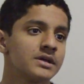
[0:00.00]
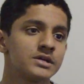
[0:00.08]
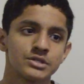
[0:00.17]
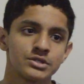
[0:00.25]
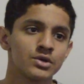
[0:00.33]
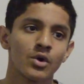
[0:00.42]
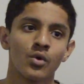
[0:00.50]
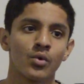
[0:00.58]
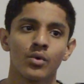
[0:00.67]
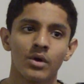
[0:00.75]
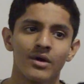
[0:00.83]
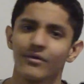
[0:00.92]

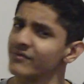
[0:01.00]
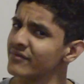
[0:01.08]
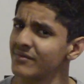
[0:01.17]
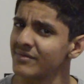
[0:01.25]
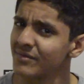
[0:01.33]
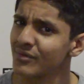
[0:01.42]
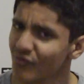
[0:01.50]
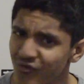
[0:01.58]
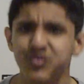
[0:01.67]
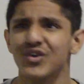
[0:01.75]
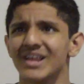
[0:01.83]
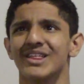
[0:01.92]
So
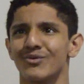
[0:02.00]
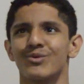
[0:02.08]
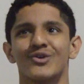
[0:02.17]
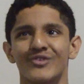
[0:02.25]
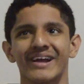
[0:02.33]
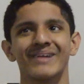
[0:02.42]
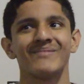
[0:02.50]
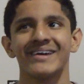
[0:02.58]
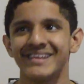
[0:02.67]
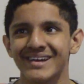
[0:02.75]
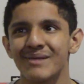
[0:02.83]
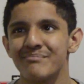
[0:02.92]
really would
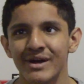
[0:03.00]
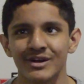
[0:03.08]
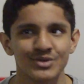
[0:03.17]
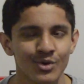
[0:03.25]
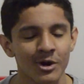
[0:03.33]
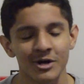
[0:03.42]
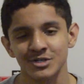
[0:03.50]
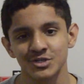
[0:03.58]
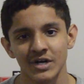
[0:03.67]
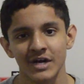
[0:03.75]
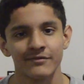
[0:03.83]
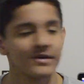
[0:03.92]
recommend it compared to a hard
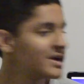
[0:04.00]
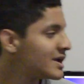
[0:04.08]
drive.